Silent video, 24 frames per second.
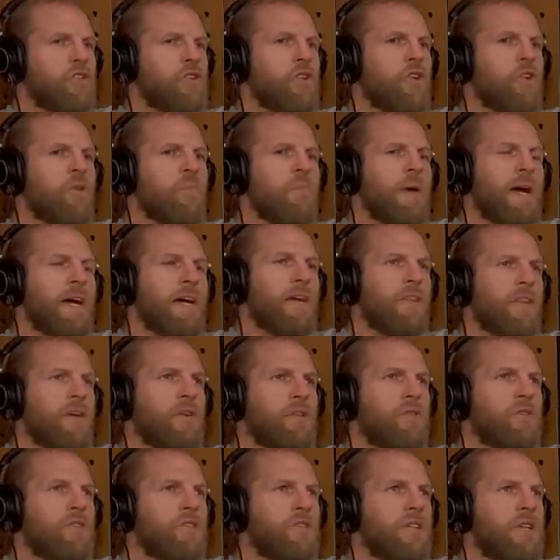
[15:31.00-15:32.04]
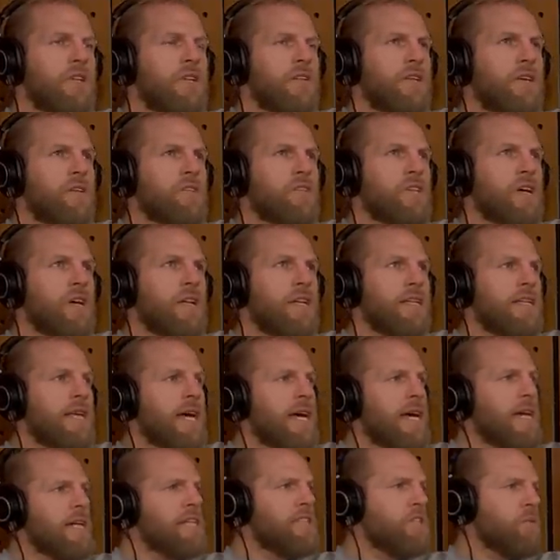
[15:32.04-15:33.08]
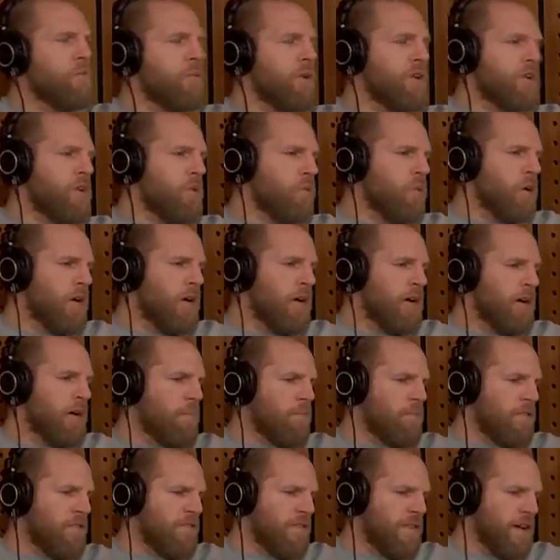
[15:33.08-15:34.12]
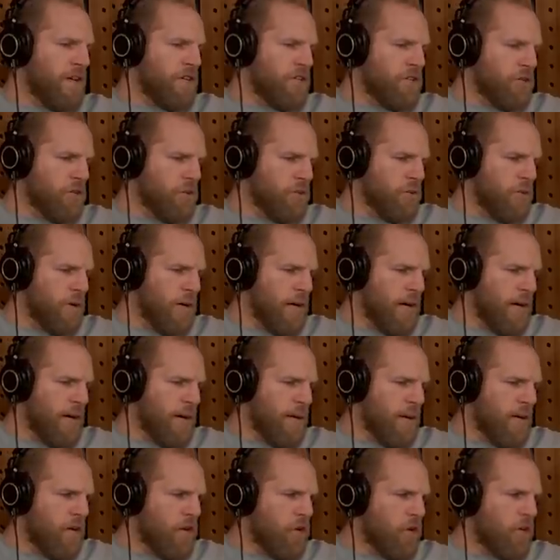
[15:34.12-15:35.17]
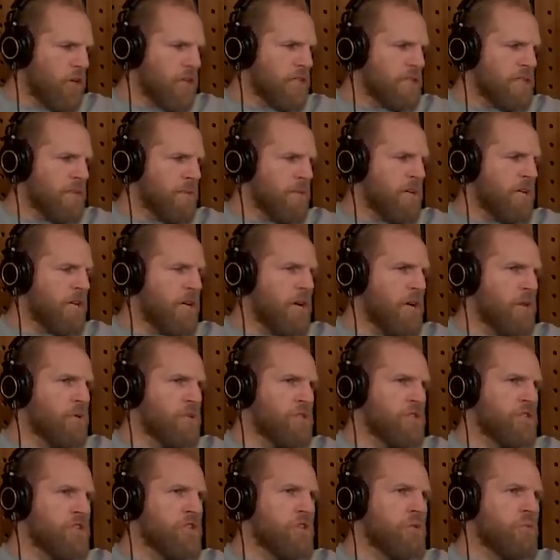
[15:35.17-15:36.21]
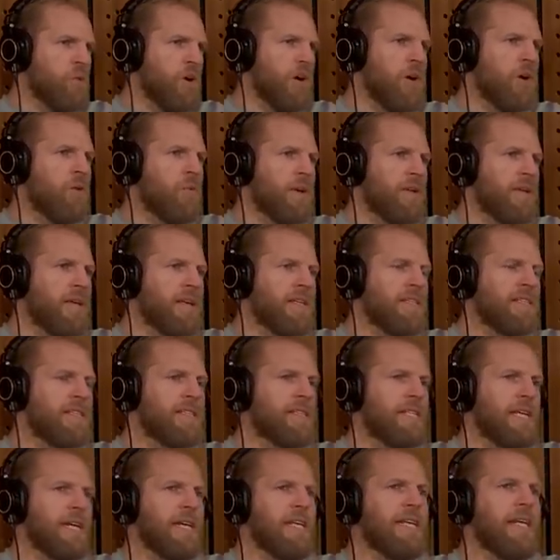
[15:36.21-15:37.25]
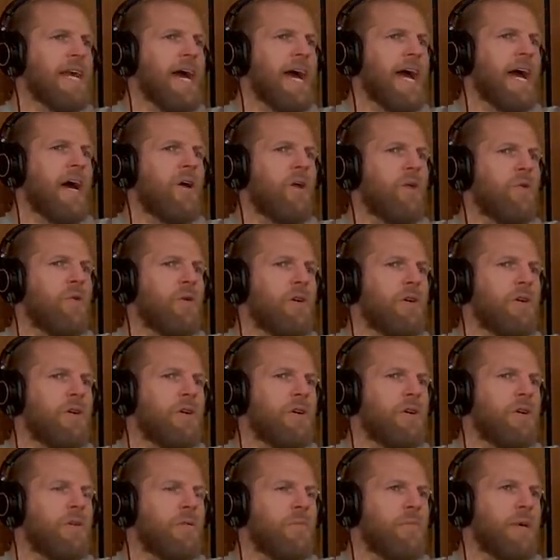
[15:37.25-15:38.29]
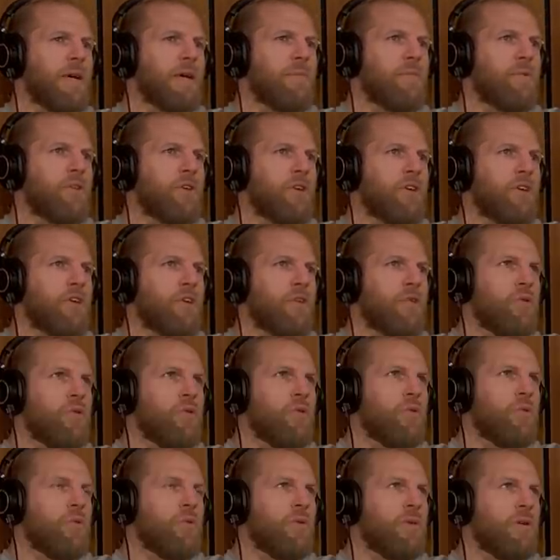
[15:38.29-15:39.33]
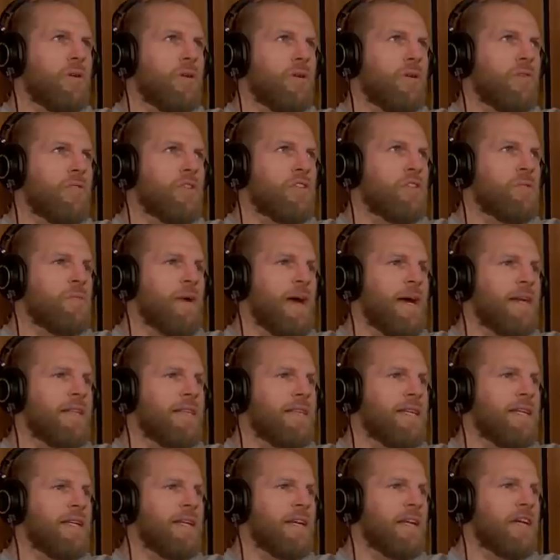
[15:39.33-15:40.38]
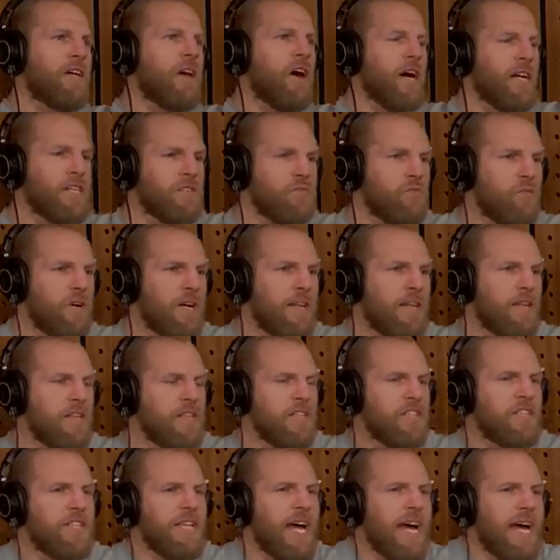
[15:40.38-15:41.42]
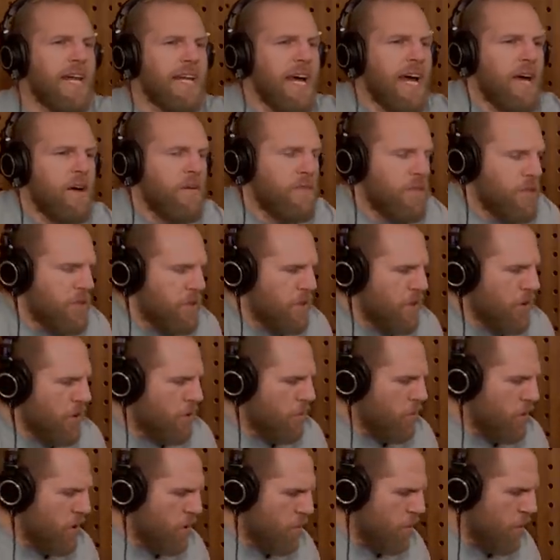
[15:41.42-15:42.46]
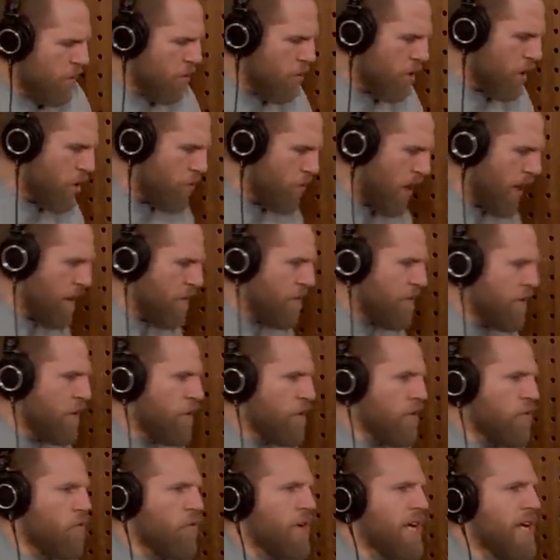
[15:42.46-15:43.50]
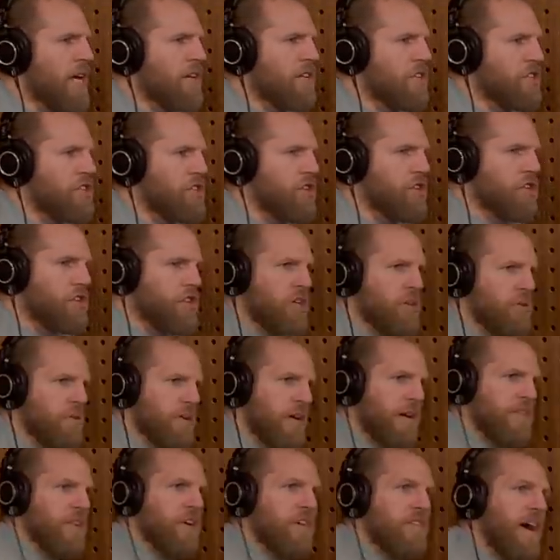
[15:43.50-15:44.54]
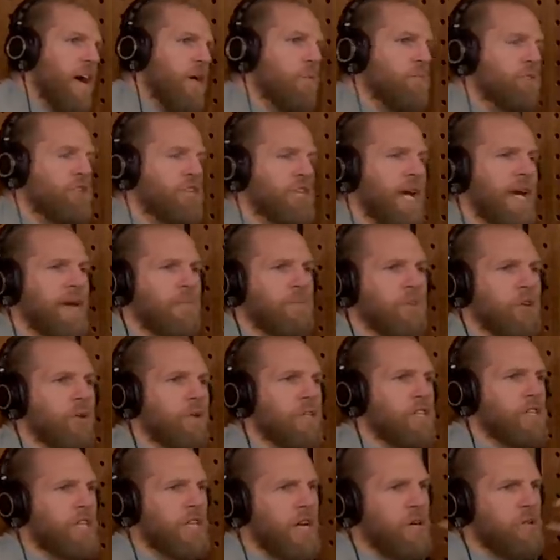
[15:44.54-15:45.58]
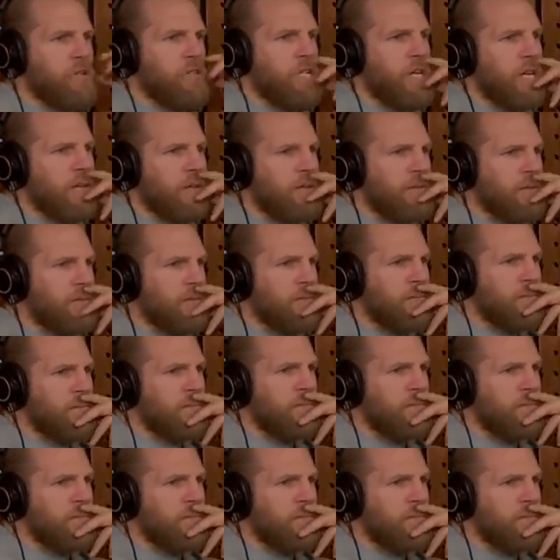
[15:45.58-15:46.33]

Do you look back at those at those early days and when you were professional uh, and look at some of the coaches you worked with and see now people that you respected and guys really that stand out that, that were, were great for you, that really understood you and that have helped shape you as a coach now?